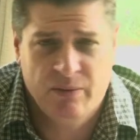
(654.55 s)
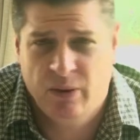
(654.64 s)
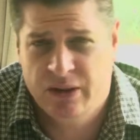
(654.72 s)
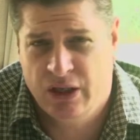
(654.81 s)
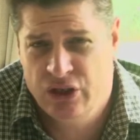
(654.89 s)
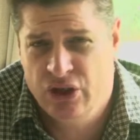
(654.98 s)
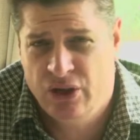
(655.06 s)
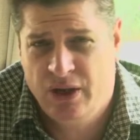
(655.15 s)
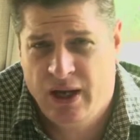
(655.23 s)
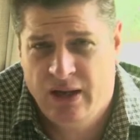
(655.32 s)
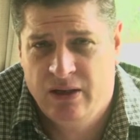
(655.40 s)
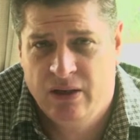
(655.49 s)
what they do on
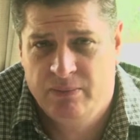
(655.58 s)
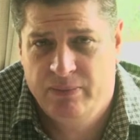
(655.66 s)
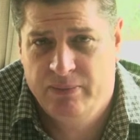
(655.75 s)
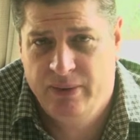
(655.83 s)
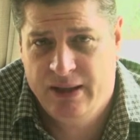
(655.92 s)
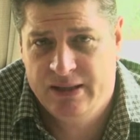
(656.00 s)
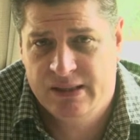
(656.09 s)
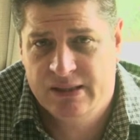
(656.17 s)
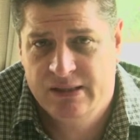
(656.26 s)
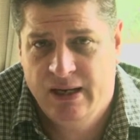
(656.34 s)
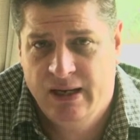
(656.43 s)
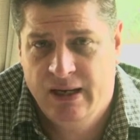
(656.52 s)
an annual basis,
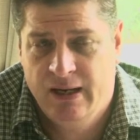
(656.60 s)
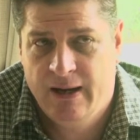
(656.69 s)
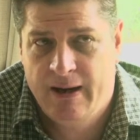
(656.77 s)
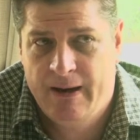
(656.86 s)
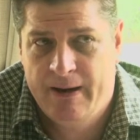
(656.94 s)
they